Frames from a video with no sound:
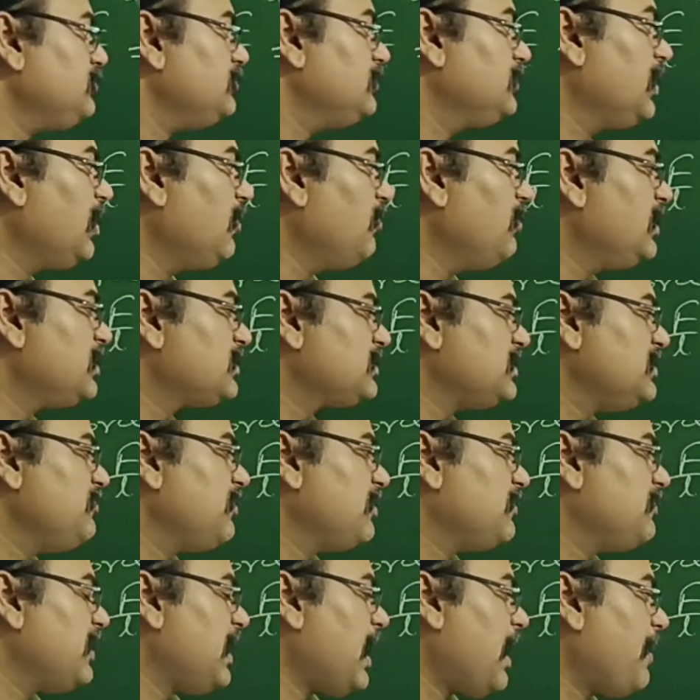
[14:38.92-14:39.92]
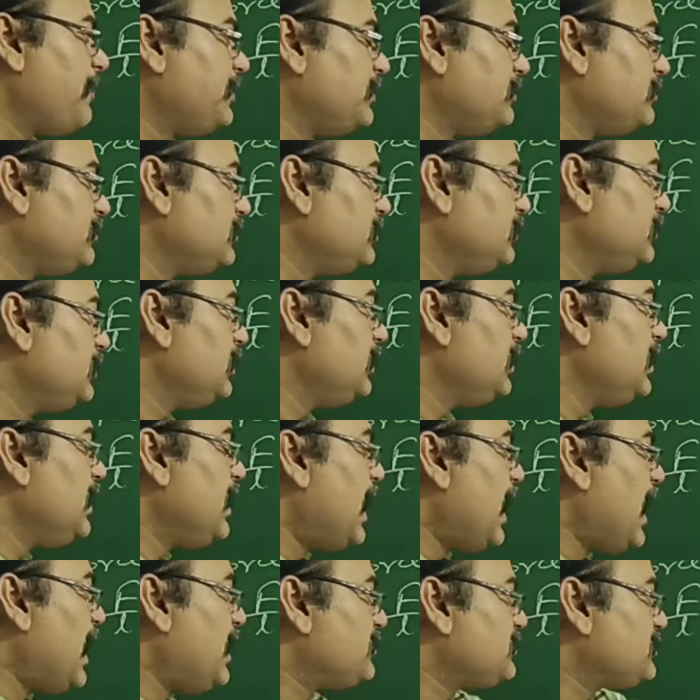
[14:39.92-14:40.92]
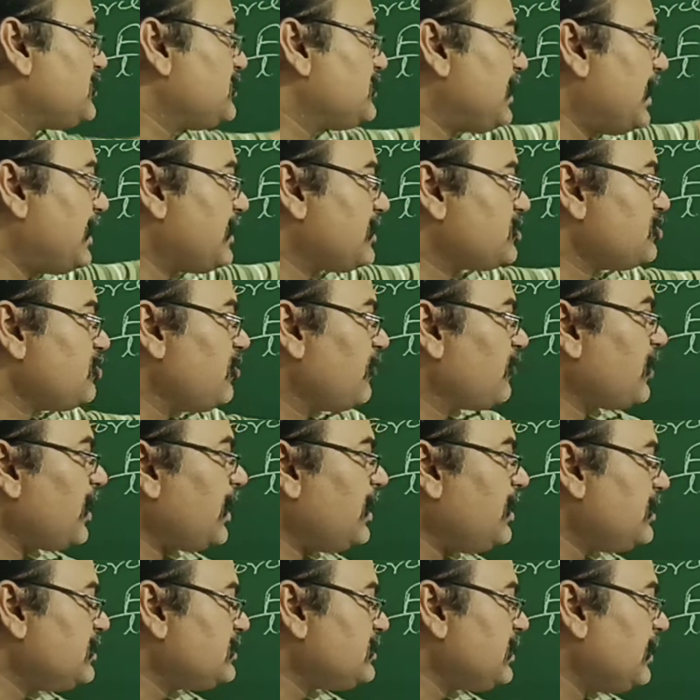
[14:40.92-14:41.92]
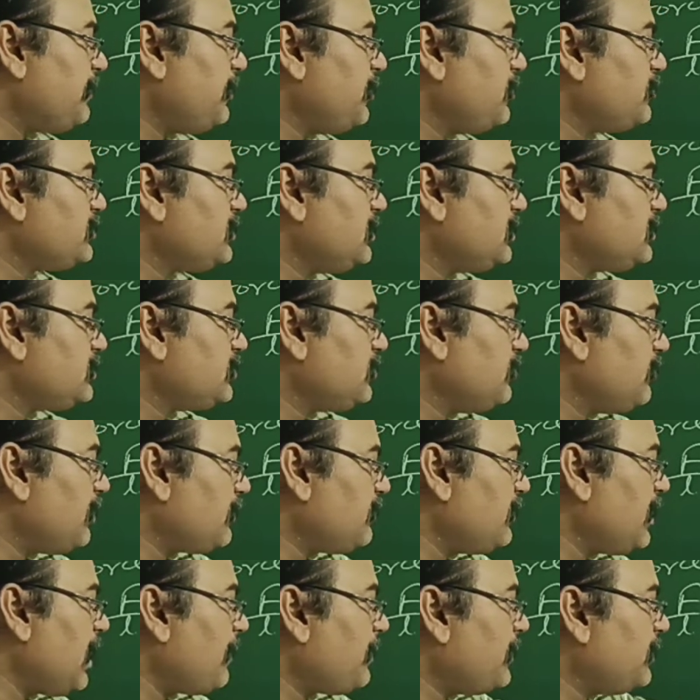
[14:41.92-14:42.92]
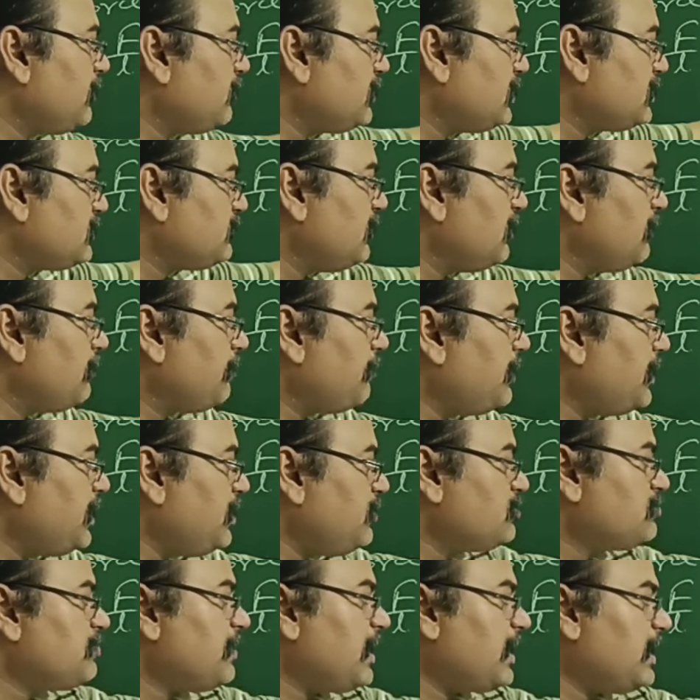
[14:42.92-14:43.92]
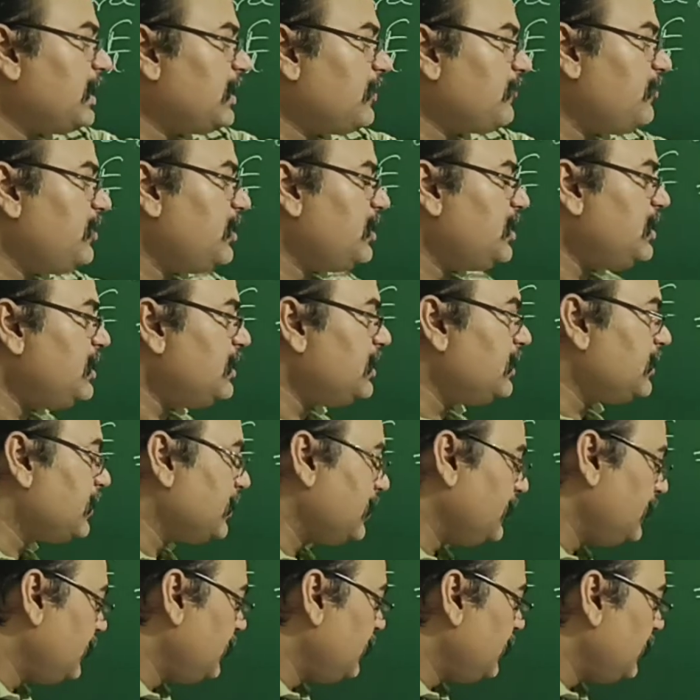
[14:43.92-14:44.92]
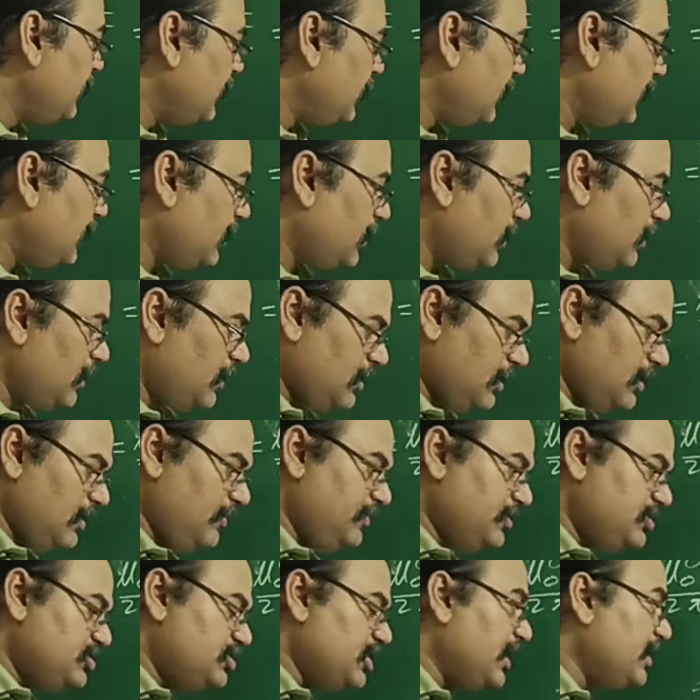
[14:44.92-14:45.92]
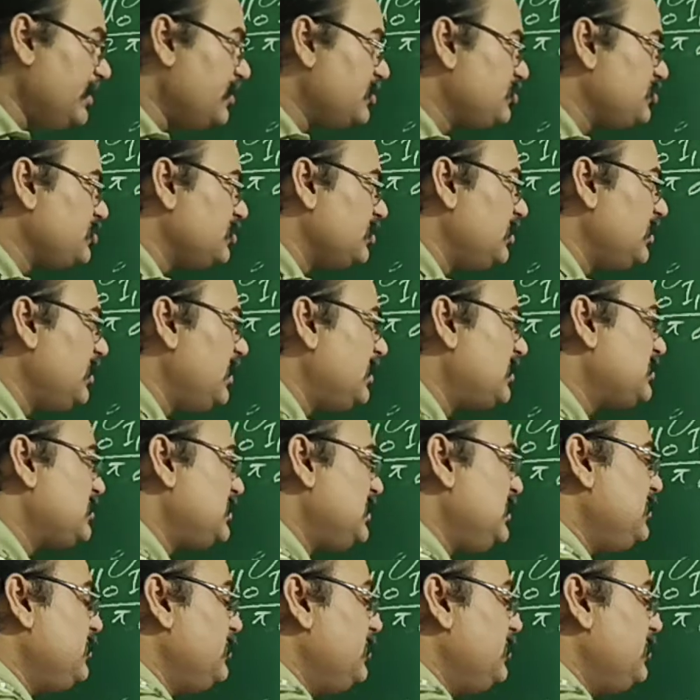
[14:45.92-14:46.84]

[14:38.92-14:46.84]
now let's see what will happen. As the direction of current is opposite, so what will happen? This will produce magnetic field here. And which direction? Let's see